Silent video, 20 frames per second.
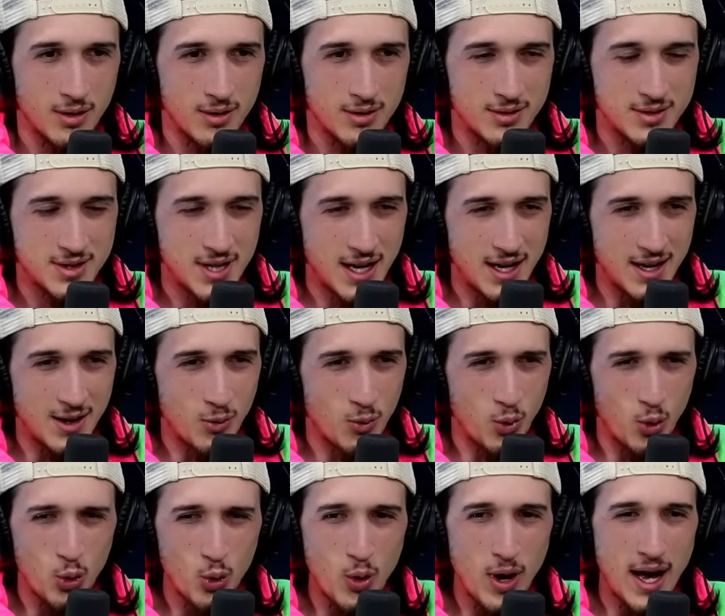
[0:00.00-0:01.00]
I don't Ta know.
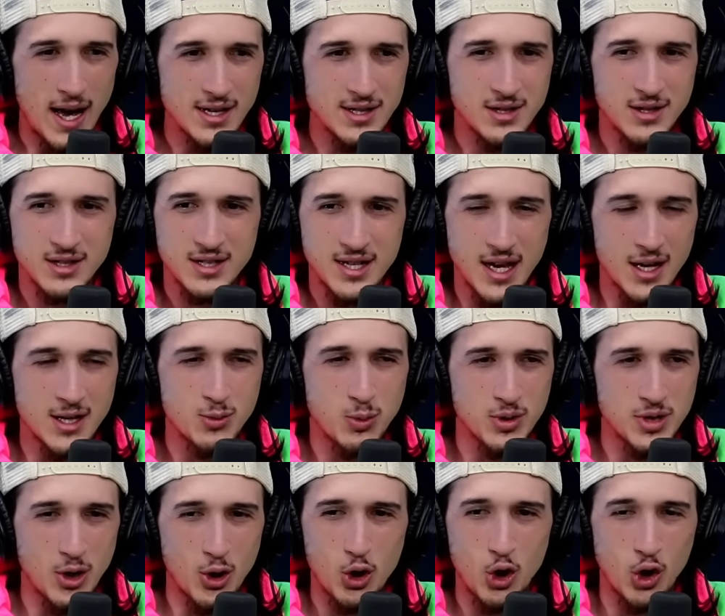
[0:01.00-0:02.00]
Who has sex with
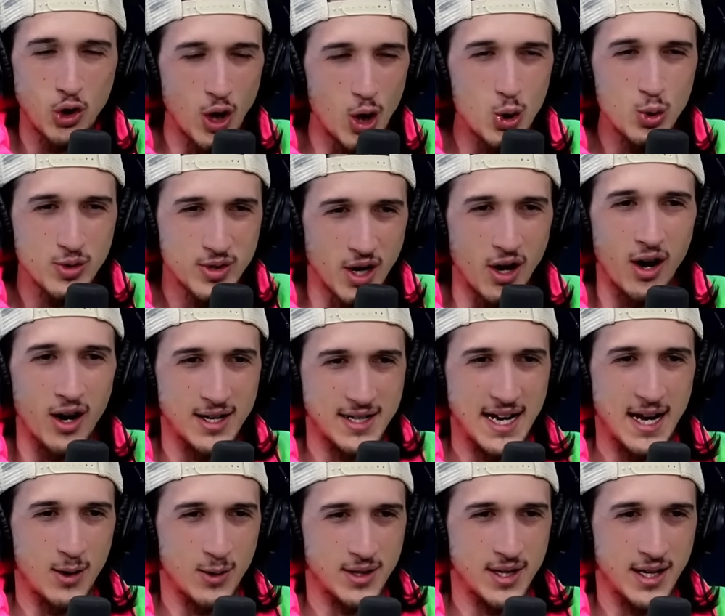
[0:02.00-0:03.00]
their clothes on
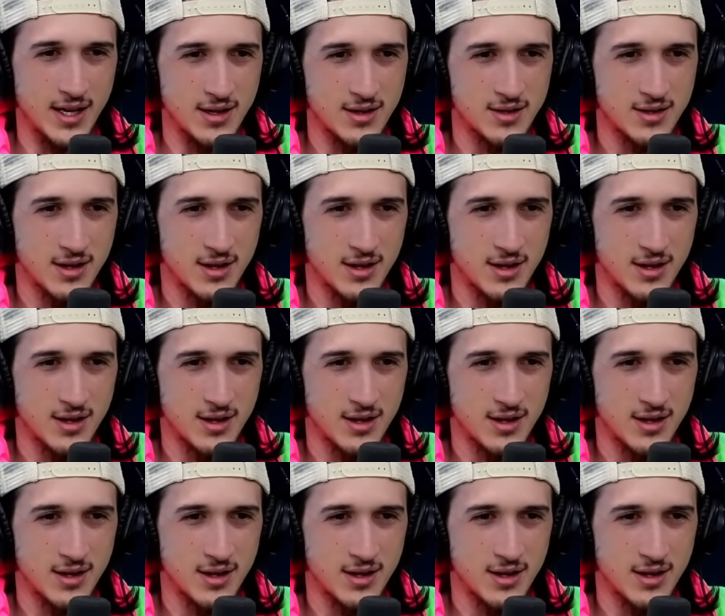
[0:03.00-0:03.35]
nowadays?